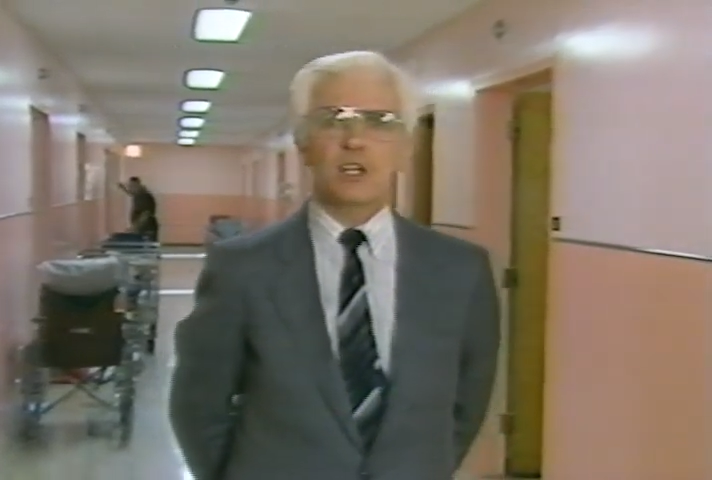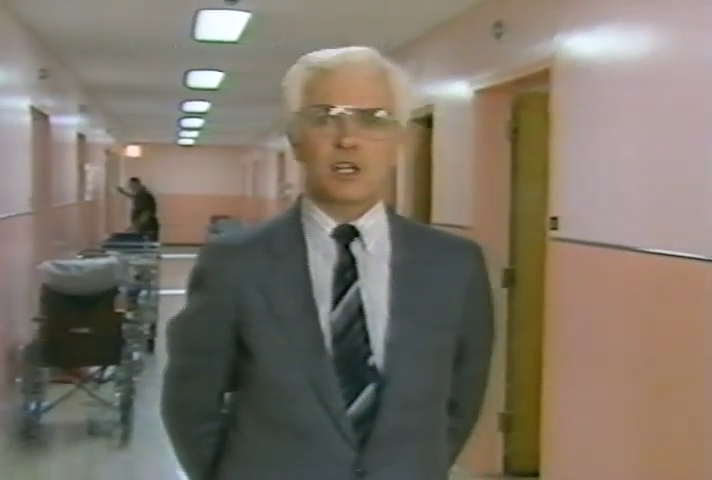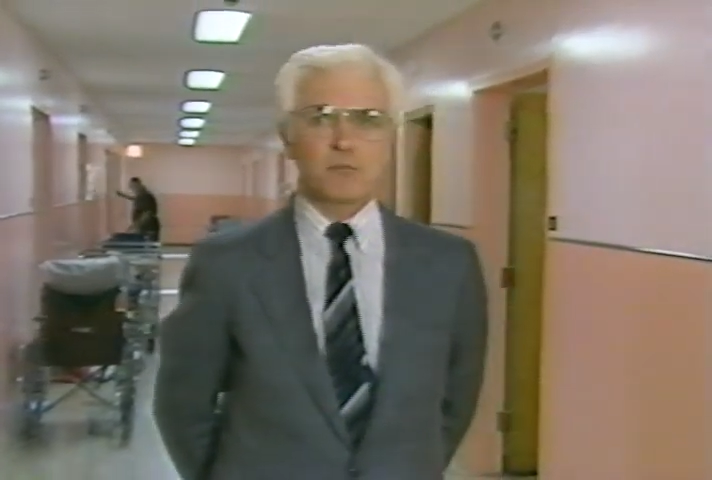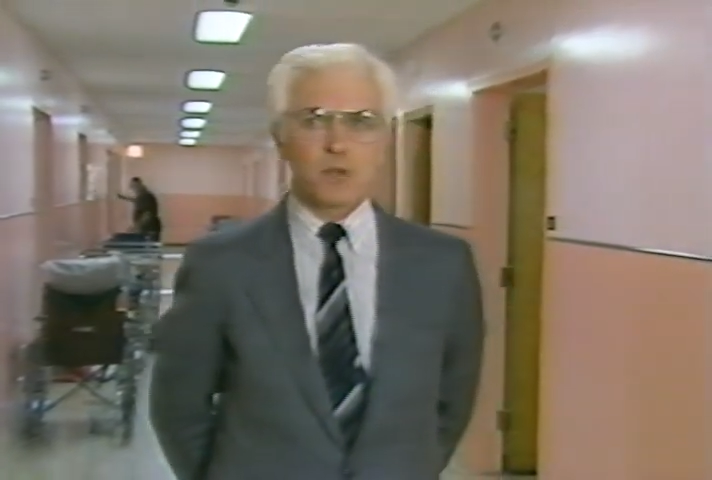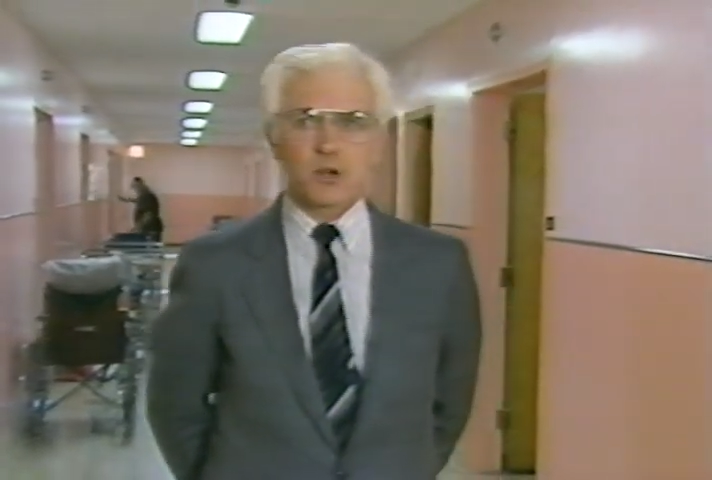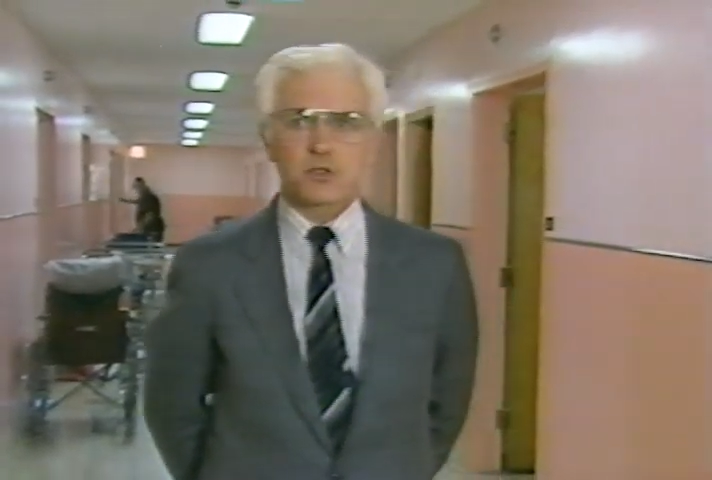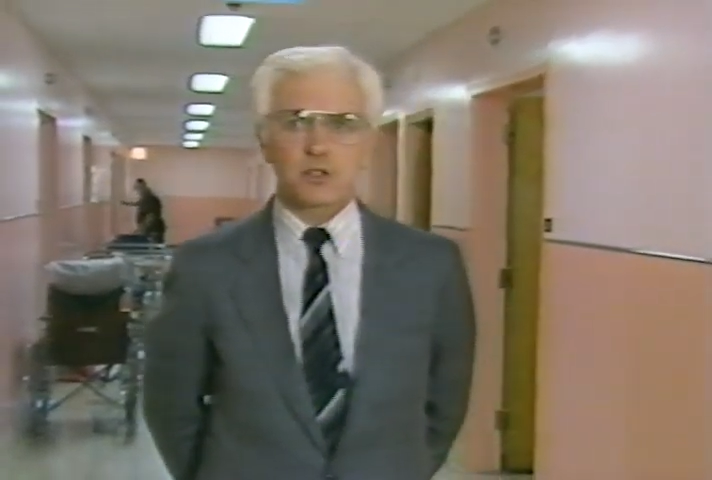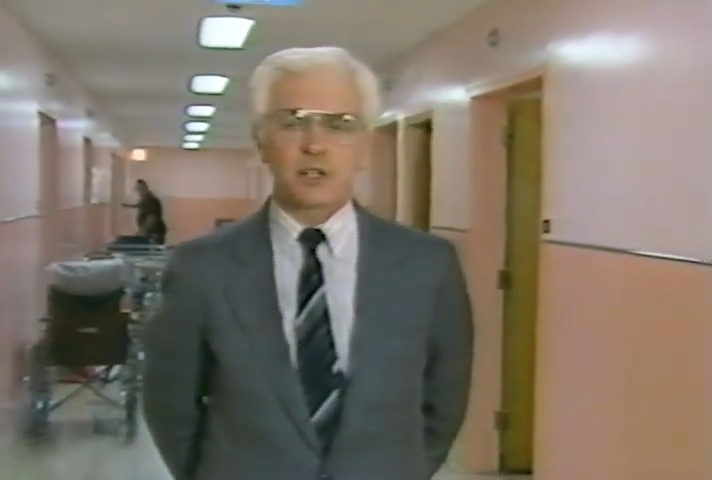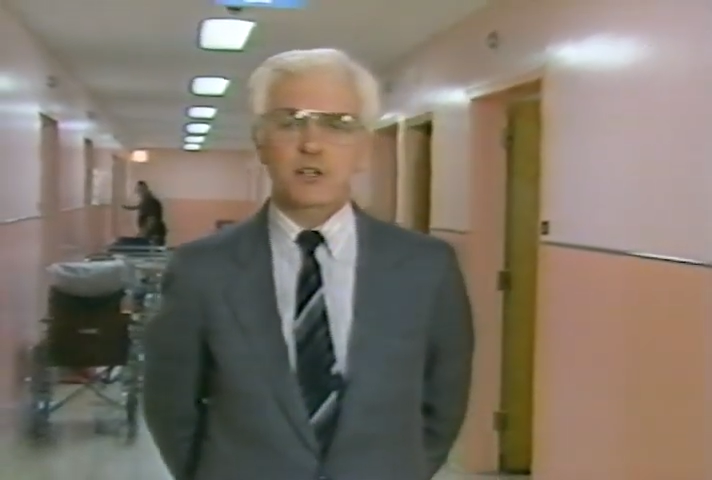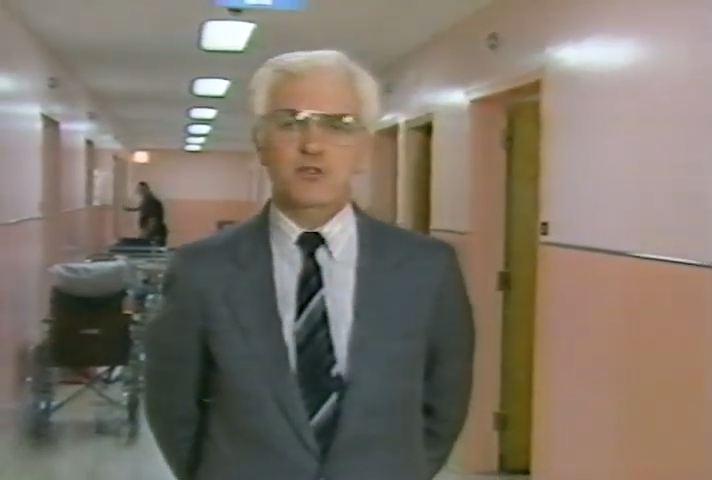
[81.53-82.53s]

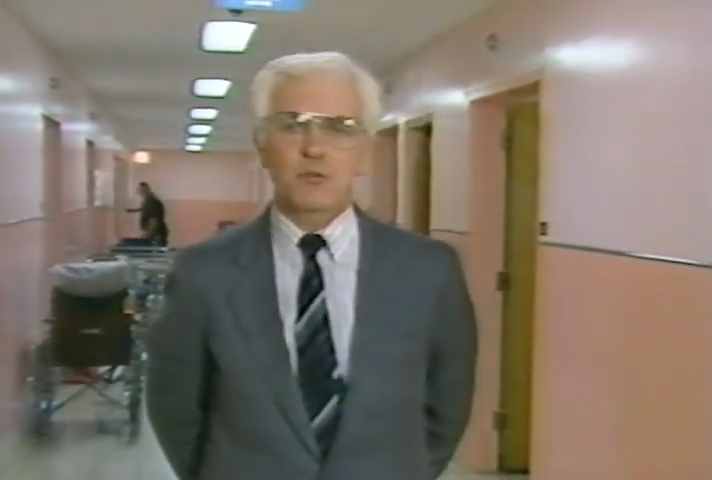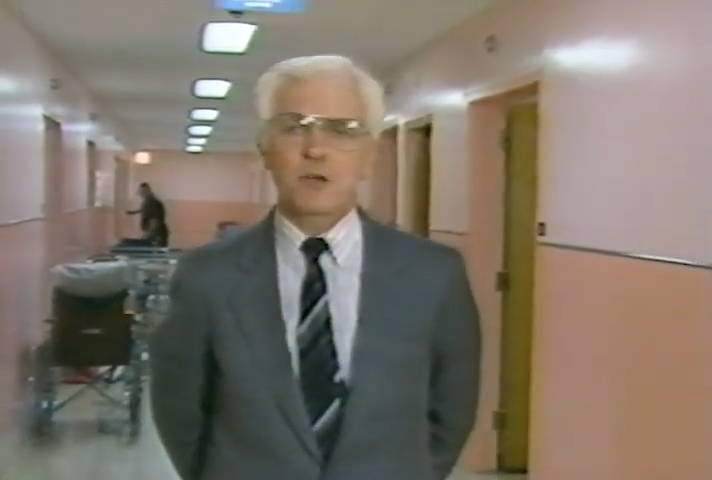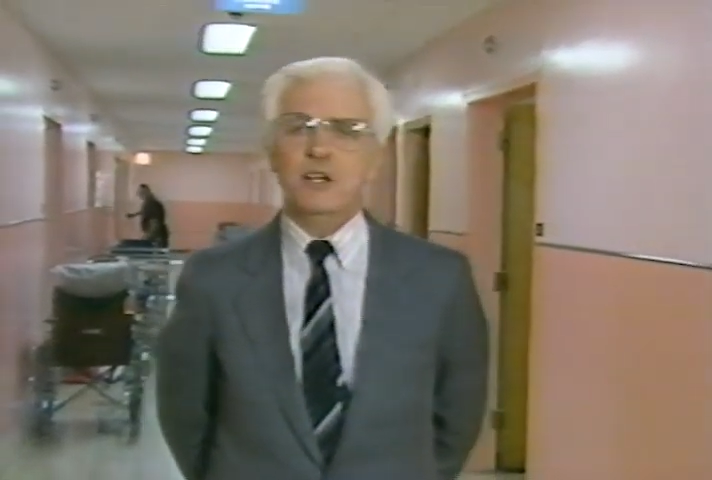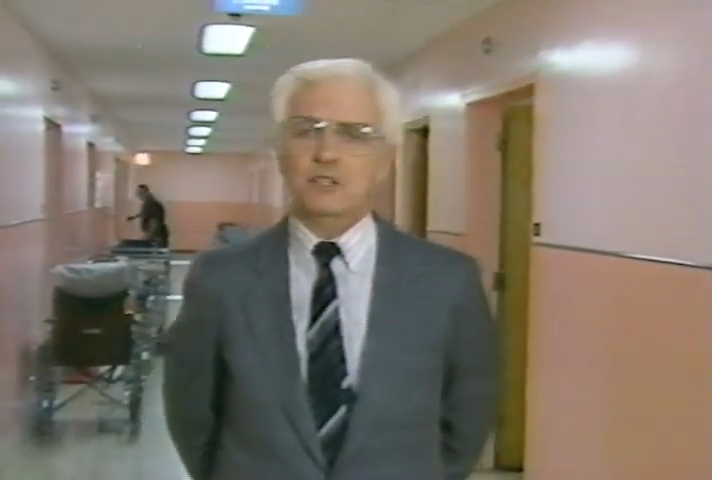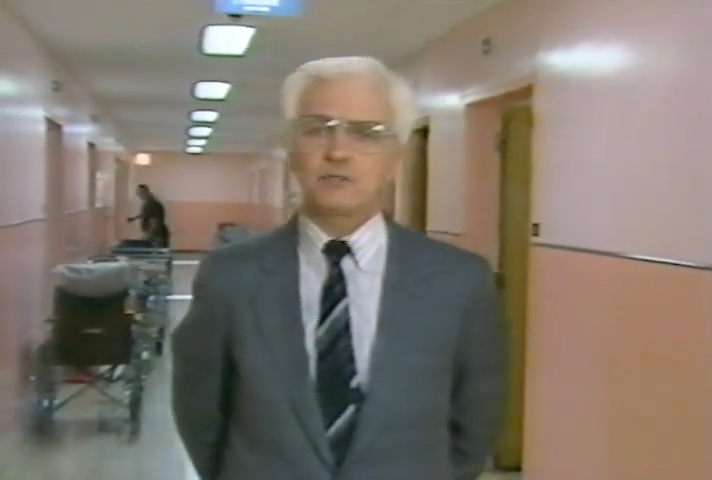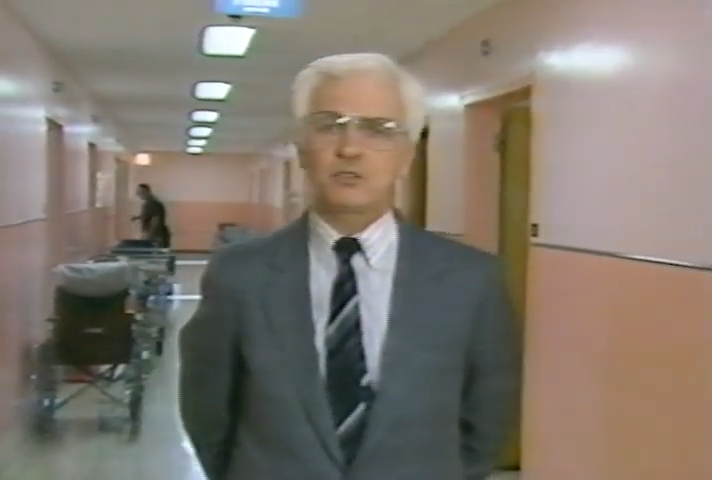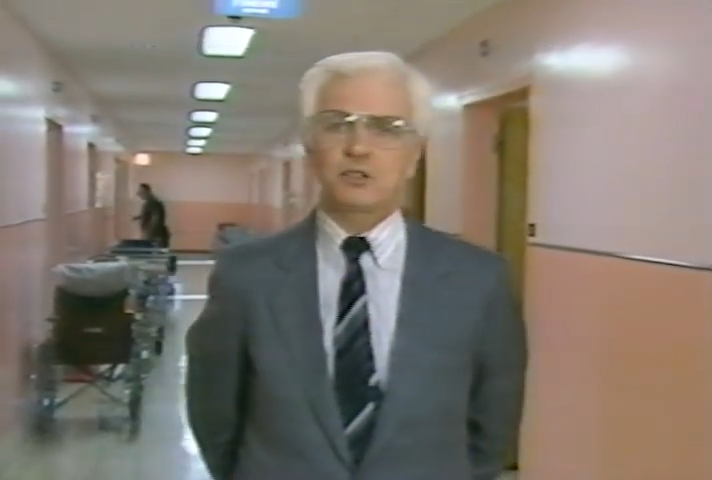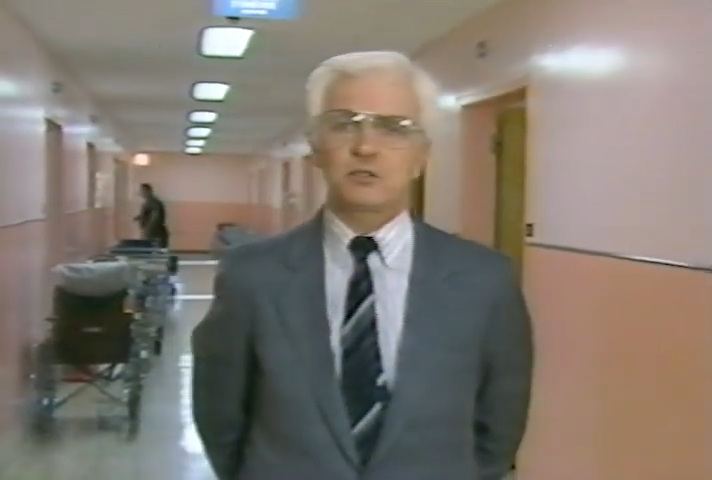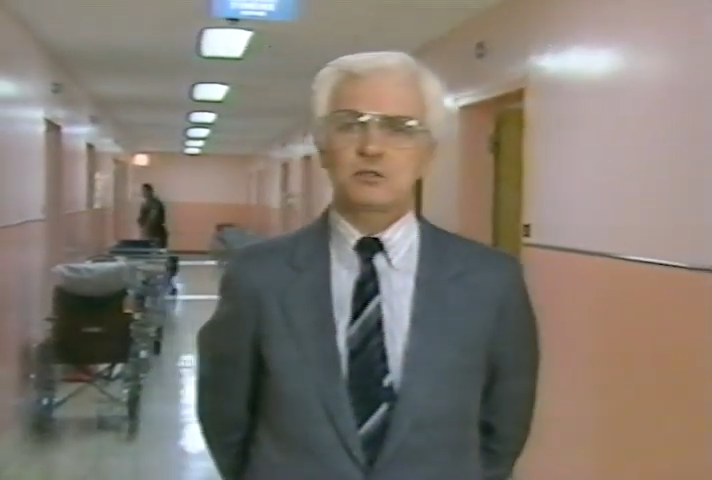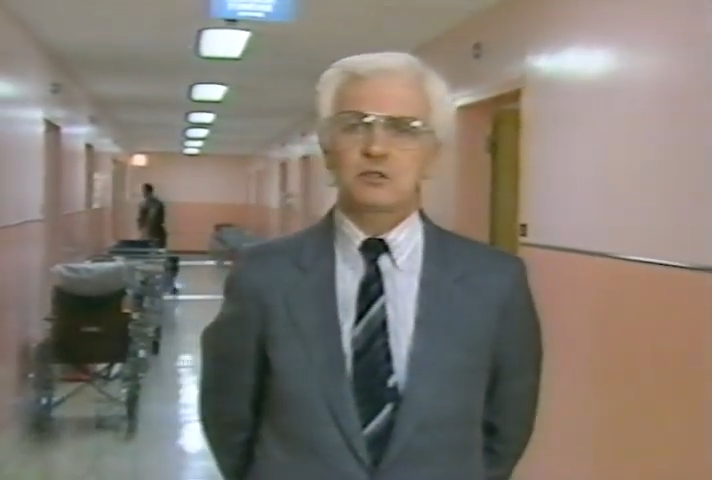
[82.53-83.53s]
emotionally traumatic for
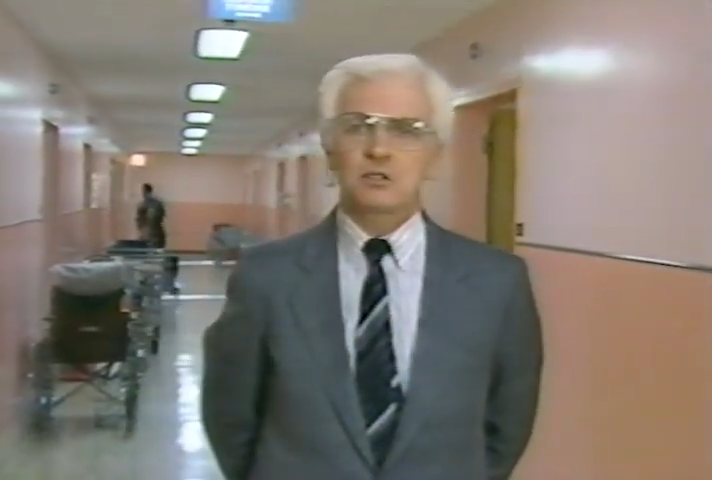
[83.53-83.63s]
you.